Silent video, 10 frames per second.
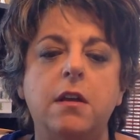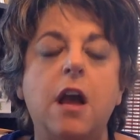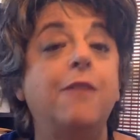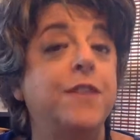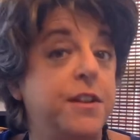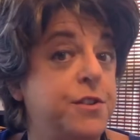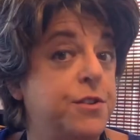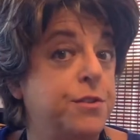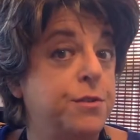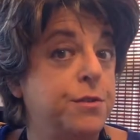
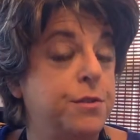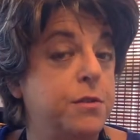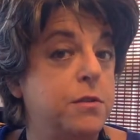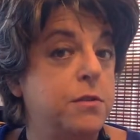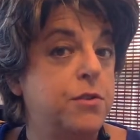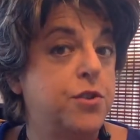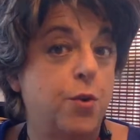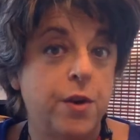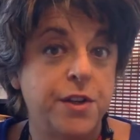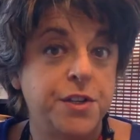confidential
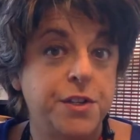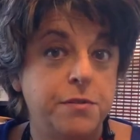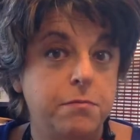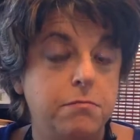storage